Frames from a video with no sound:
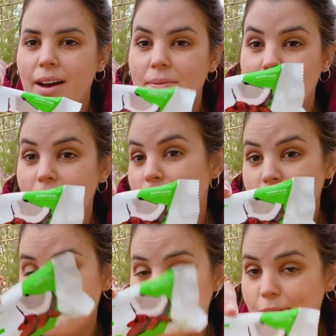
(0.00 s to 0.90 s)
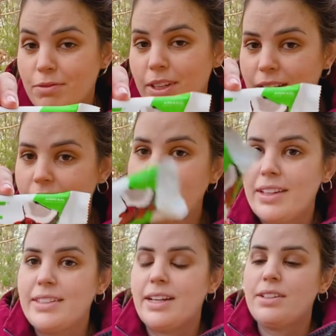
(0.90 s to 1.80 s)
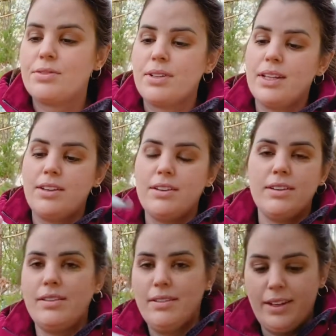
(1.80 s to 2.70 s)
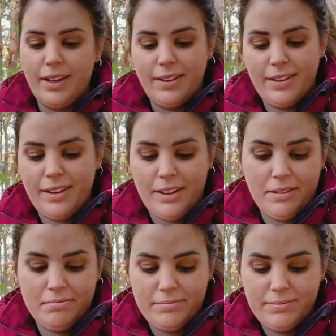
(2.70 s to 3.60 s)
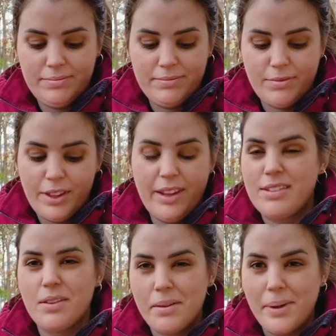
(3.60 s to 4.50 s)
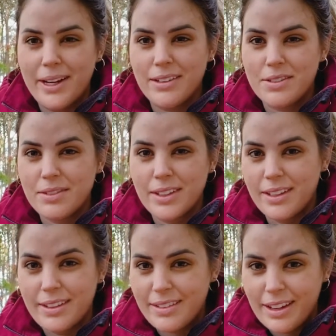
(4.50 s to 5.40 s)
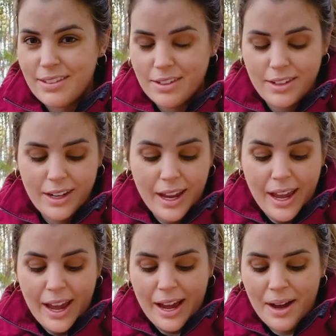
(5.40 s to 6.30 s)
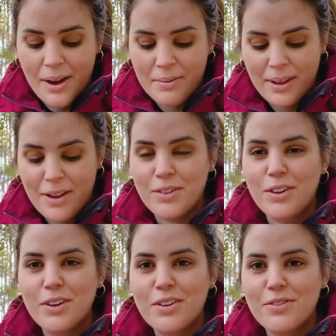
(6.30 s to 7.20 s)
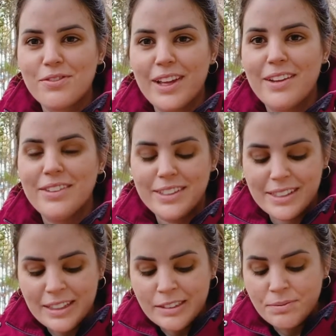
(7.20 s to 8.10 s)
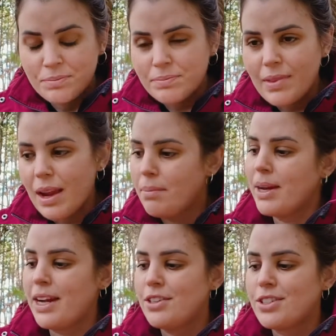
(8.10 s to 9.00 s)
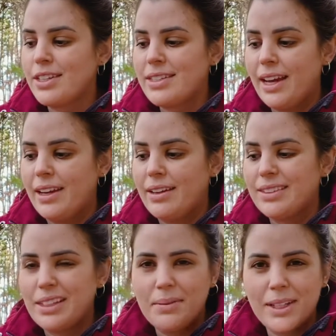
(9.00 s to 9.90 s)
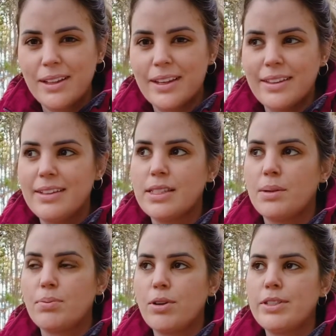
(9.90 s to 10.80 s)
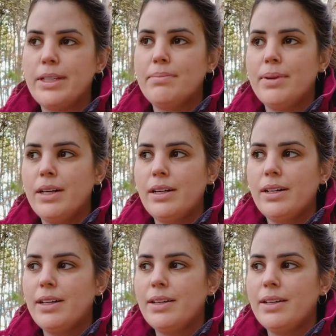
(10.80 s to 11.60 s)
They've been really good. They taste really good, and well, that's all that matters really. It tastes good. They have a lot of good flavors. But yeah, I usually take something like this, a protein bar.